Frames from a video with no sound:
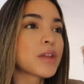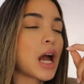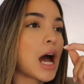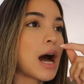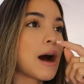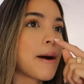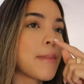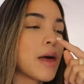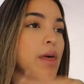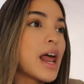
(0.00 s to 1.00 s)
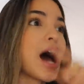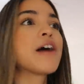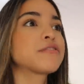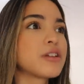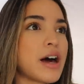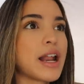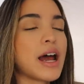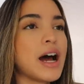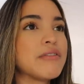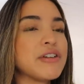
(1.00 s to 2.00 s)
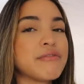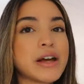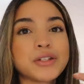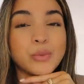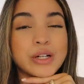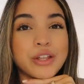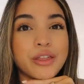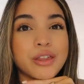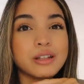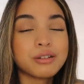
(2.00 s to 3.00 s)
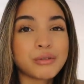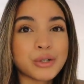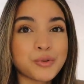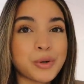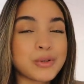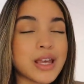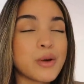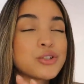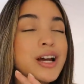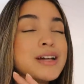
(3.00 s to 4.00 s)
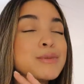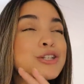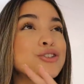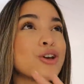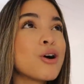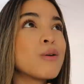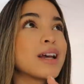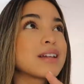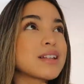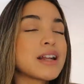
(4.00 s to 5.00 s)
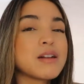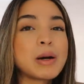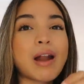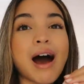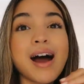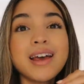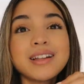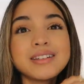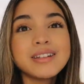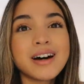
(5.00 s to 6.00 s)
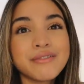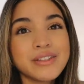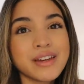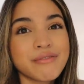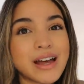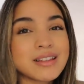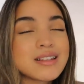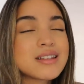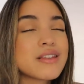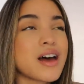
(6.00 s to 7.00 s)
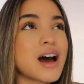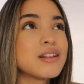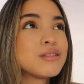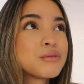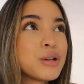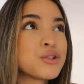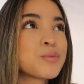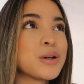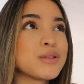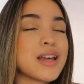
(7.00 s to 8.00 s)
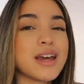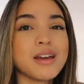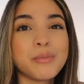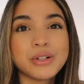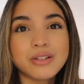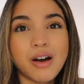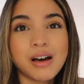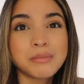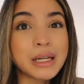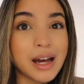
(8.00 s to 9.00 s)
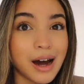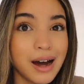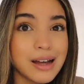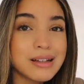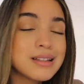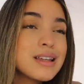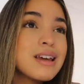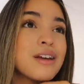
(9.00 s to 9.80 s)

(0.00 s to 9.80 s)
And then after that, I have an event with La Roche-Posay, which I am so excited about. I love the events that La Roche-Posay puts on because